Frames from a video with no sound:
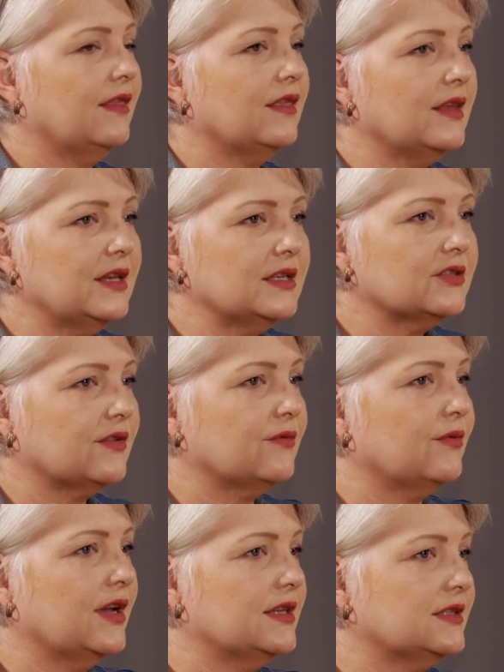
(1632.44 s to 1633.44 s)
And these are the
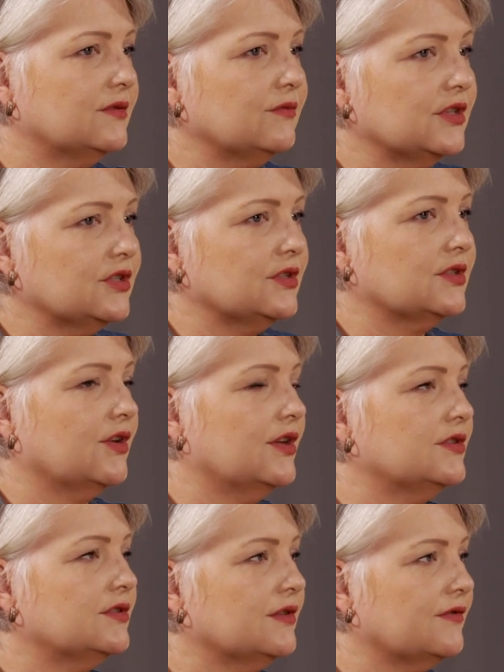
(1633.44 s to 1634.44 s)
ways in which it's
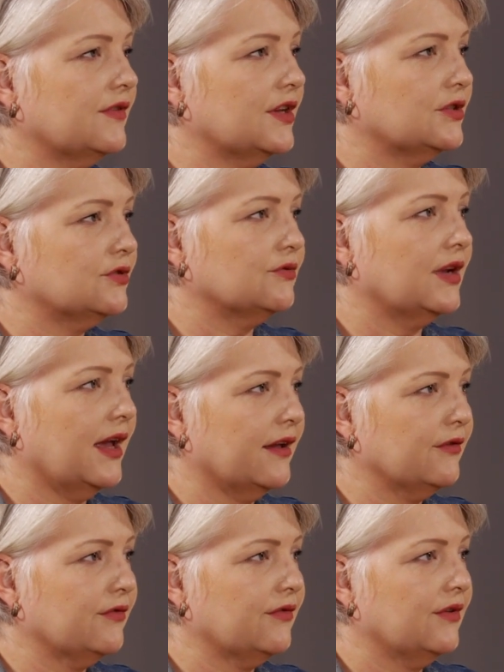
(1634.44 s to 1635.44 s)
going to affect your
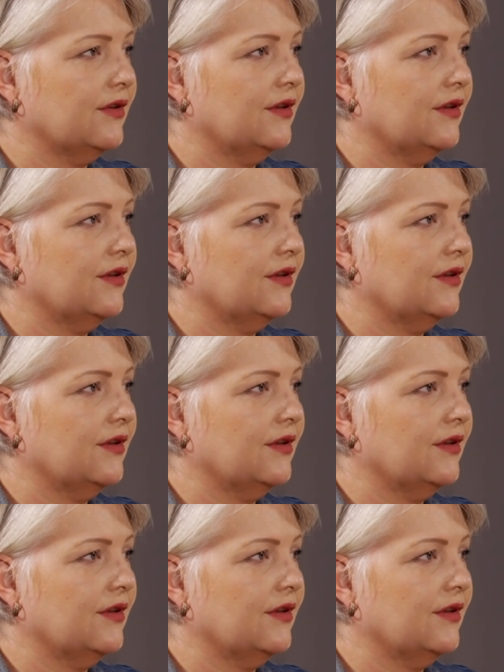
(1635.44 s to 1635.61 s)
life.